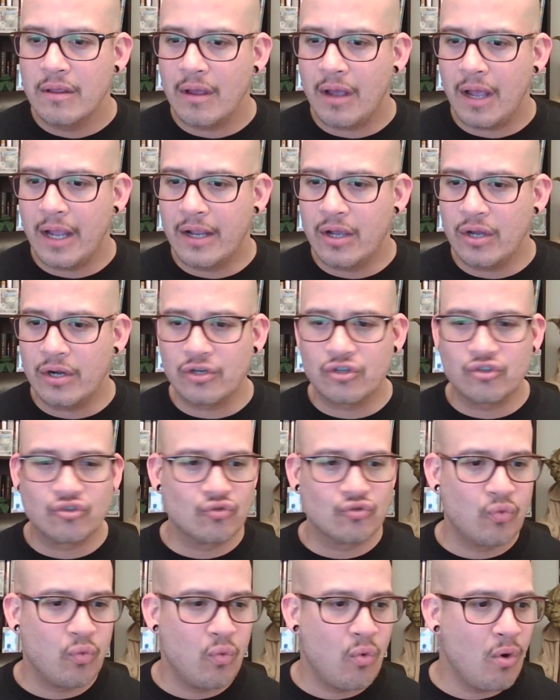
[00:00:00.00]
I could have
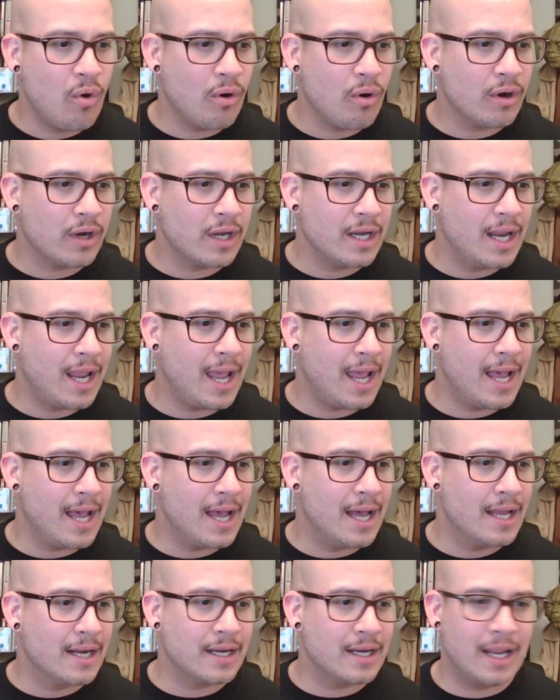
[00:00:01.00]
swore he
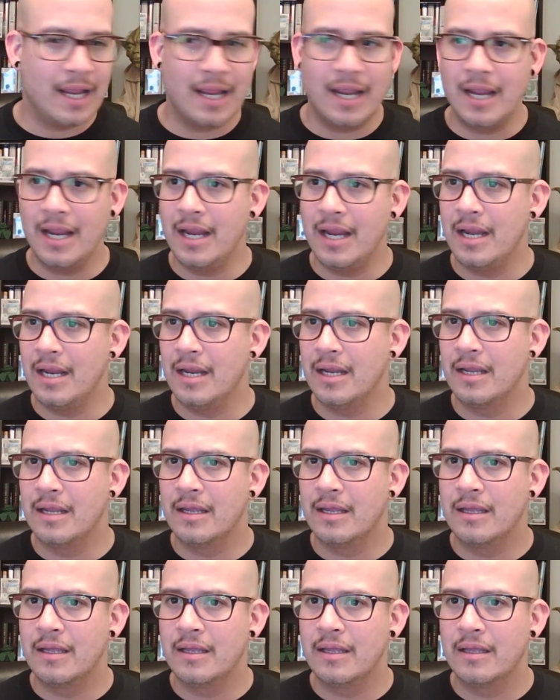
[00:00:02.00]
had a
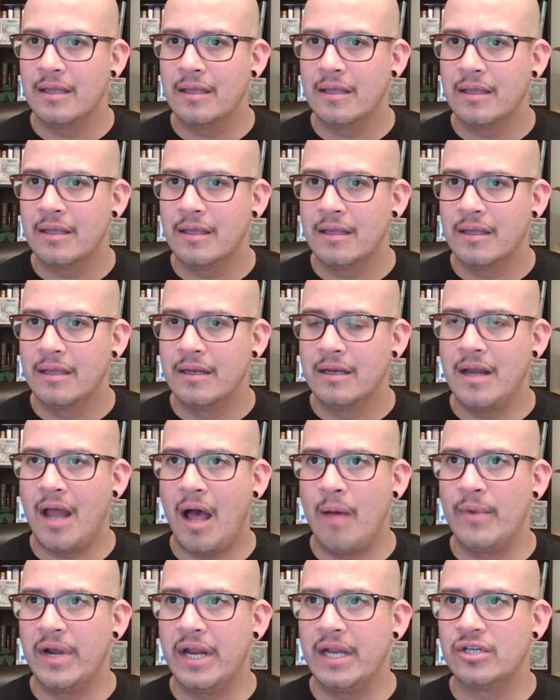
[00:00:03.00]

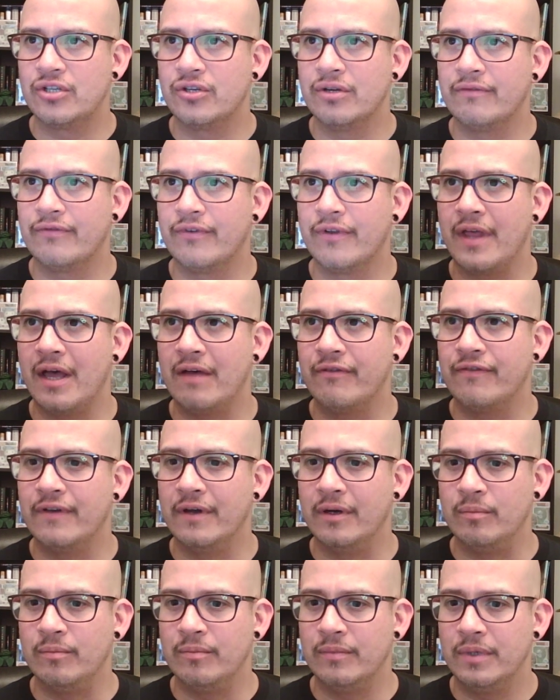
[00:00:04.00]
nomination for that
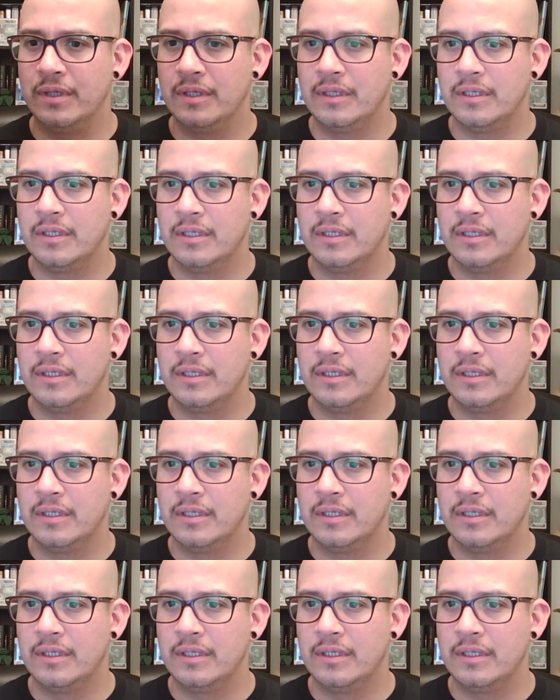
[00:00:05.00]
film.